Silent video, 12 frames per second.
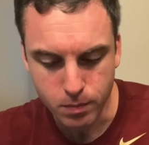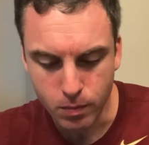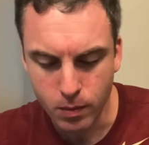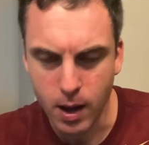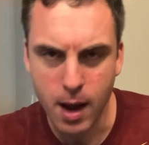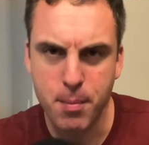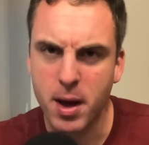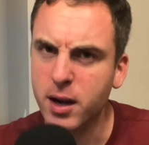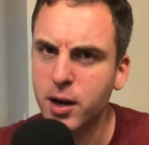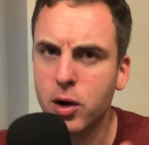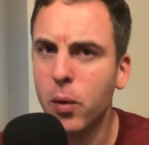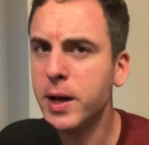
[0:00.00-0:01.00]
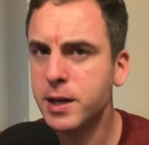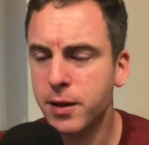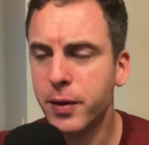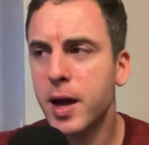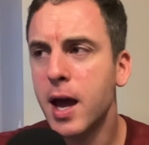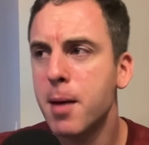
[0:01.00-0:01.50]
I'm not going to go into the
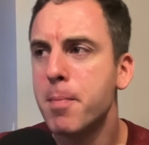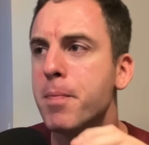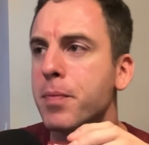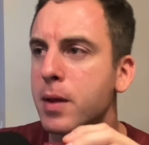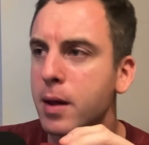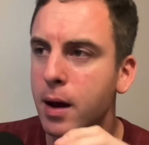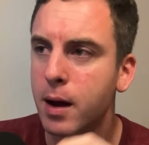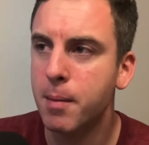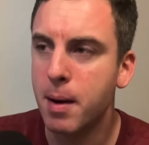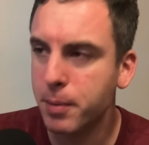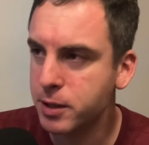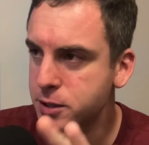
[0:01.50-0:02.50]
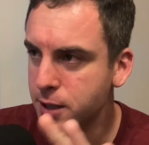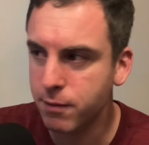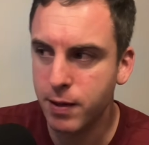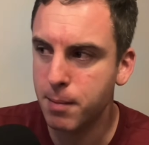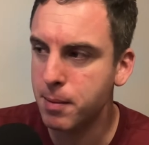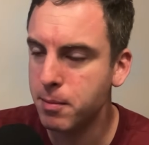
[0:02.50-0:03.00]
game. I'm going to save
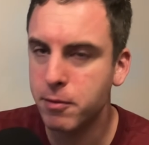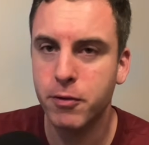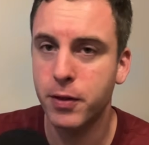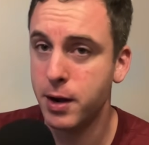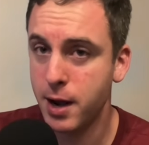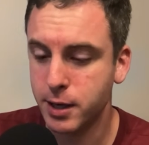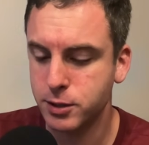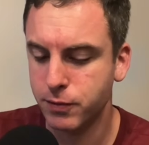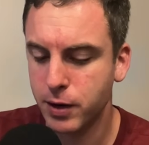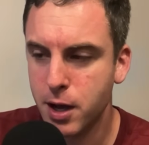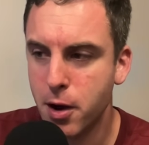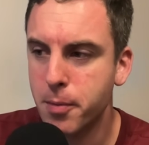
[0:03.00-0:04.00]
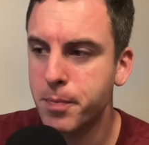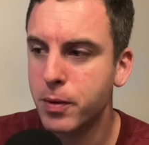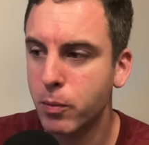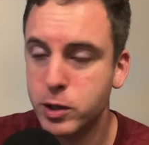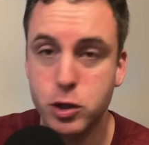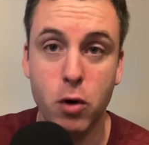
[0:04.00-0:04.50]
that maybe for the next video,
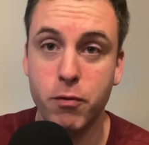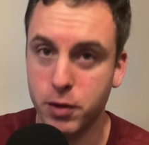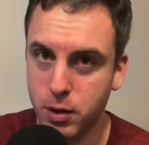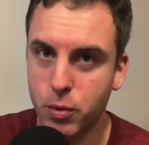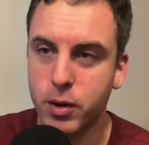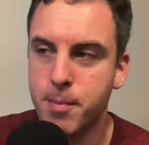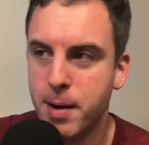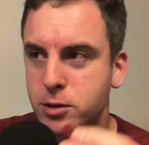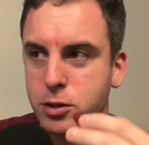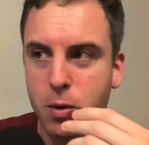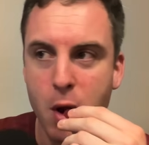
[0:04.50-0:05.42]
which hopefully will come out soon.